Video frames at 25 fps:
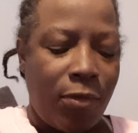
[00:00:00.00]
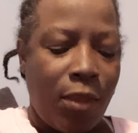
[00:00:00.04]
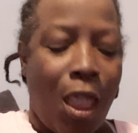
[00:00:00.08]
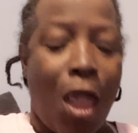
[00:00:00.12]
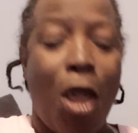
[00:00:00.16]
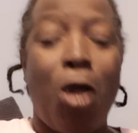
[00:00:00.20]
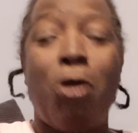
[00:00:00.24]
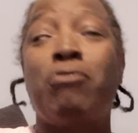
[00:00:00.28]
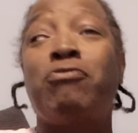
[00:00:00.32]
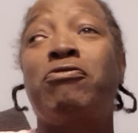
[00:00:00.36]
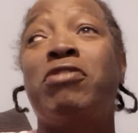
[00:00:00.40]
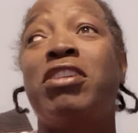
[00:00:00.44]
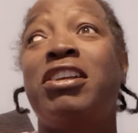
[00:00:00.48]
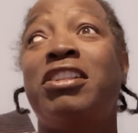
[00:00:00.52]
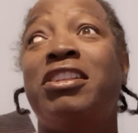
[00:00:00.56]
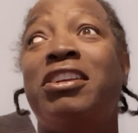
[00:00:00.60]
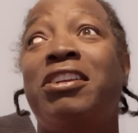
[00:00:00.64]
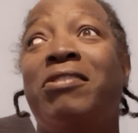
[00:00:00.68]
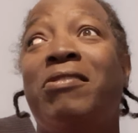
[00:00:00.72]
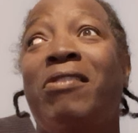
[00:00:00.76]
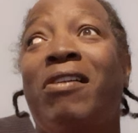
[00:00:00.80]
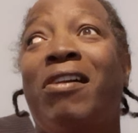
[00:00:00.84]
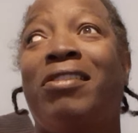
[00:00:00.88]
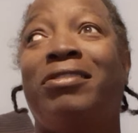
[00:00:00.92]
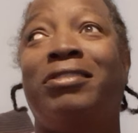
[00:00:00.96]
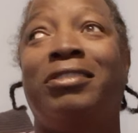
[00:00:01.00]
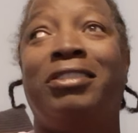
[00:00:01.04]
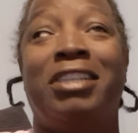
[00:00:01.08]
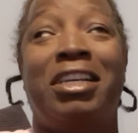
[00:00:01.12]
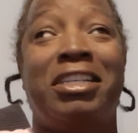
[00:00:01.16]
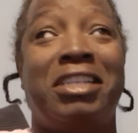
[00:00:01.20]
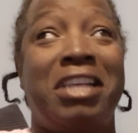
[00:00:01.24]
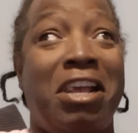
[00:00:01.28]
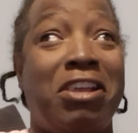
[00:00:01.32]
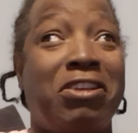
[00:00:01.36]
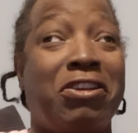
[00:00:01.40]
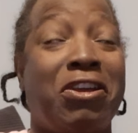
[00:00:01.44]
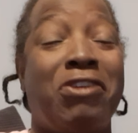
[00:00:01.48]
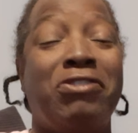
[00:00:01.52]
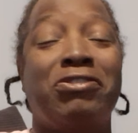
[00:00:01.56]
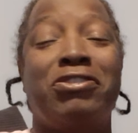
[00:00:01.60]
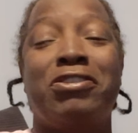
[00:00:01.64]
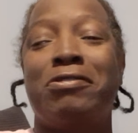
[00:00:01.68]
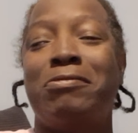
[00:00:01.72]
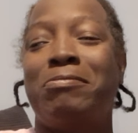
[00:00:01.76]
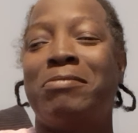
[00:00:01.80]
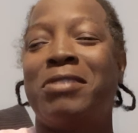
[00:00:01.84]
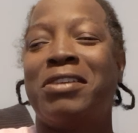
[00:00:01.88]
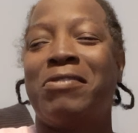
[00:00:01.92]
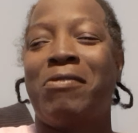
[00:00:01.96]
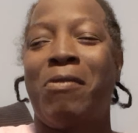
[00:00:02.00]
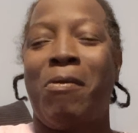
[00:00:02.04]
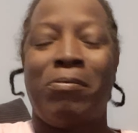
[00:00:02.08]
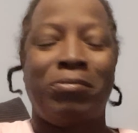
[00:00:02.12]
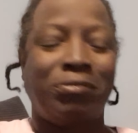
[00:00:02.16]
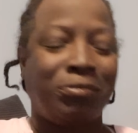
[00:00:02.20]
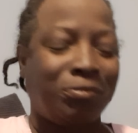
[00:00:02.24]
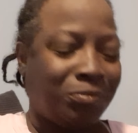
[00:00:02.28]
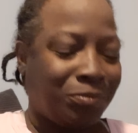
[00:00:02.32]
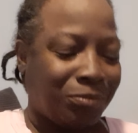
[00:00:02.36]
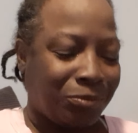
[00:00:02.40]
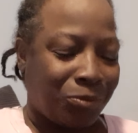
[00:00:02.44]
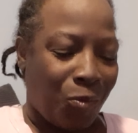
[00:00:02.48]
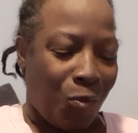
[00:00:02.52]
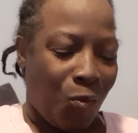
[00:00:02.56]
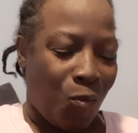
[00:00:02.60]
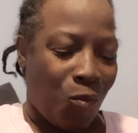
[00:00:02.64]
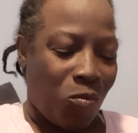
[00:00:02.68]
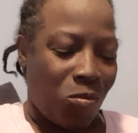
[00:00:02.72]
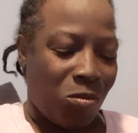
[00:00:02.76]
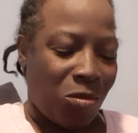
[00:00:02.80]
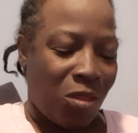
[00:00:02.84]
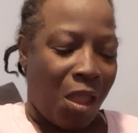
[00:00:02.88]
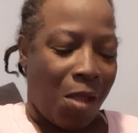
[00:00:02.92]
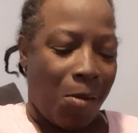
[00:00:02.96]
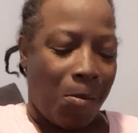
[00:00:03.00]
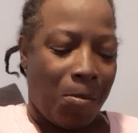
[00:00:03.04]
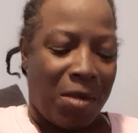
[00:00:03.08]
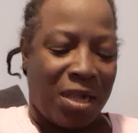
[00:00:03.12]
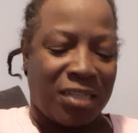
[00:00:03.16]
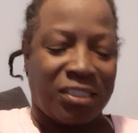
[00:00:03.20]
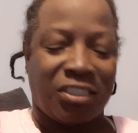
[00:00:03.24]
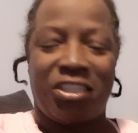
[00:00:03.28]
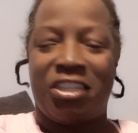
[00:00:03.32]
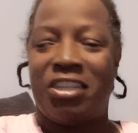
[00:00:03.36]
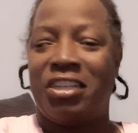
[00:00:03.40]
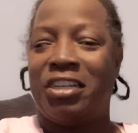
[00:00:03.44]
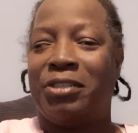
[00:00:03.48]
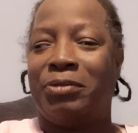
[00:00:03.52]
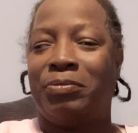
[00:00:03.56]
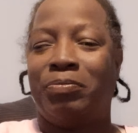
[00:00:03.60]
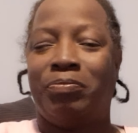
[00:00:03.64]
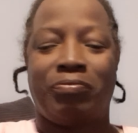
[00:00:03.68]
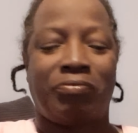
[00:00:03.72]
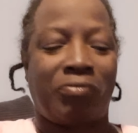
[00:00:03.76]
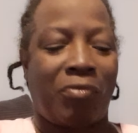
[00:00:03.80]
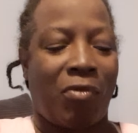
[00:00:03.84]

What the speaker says: Oh, really? That's how you gonna do me? My son.